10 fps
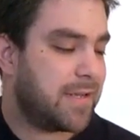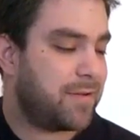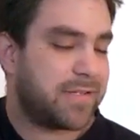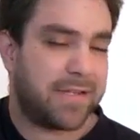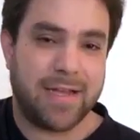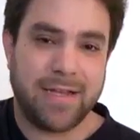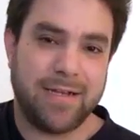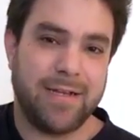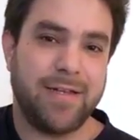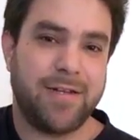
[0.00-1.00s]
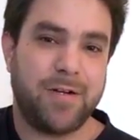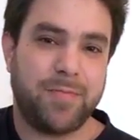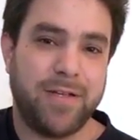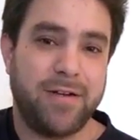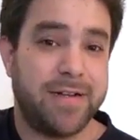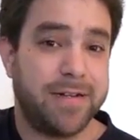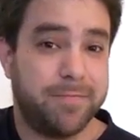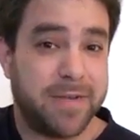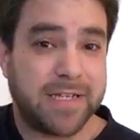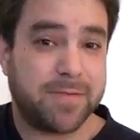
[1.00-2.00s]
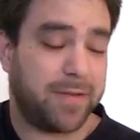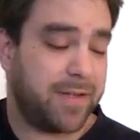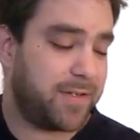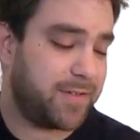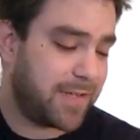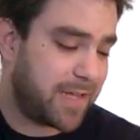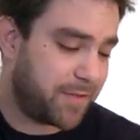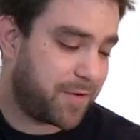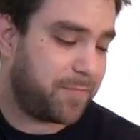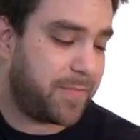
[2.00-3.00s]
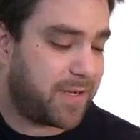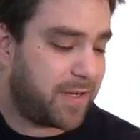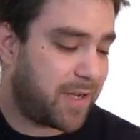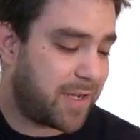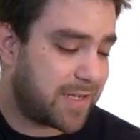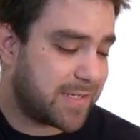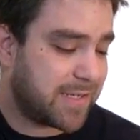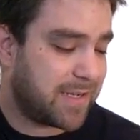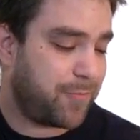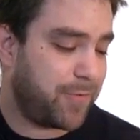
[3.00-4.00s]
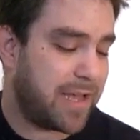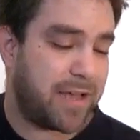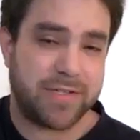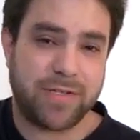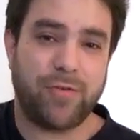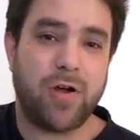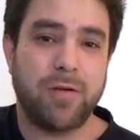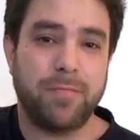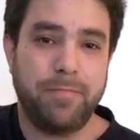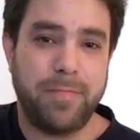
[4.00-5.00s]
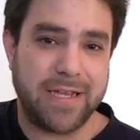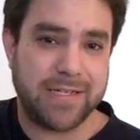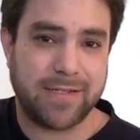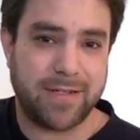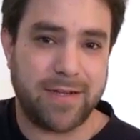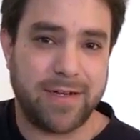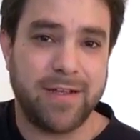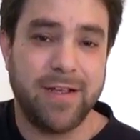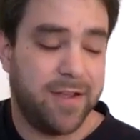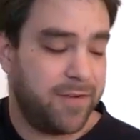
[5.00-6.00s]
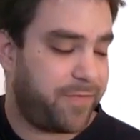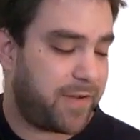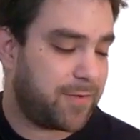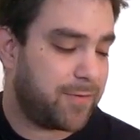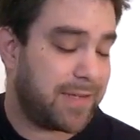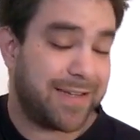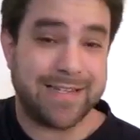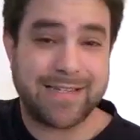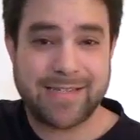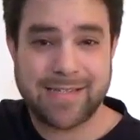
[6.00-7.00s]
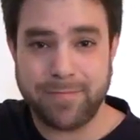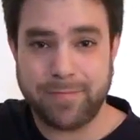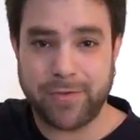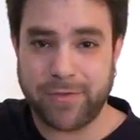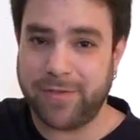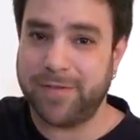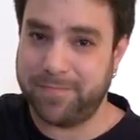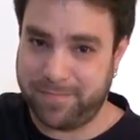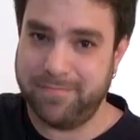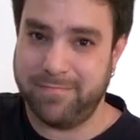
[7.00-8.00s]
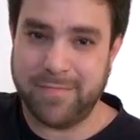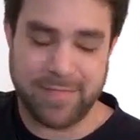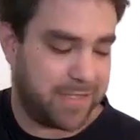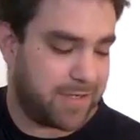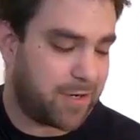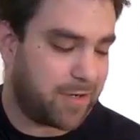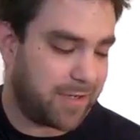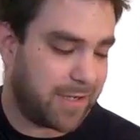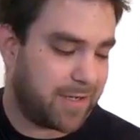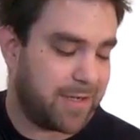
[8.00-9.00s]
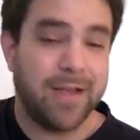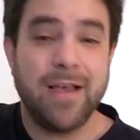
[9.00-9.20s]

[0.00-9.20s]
sounds like a guitar player and a bass player together because we have a strong bass line following a simple guitar lick.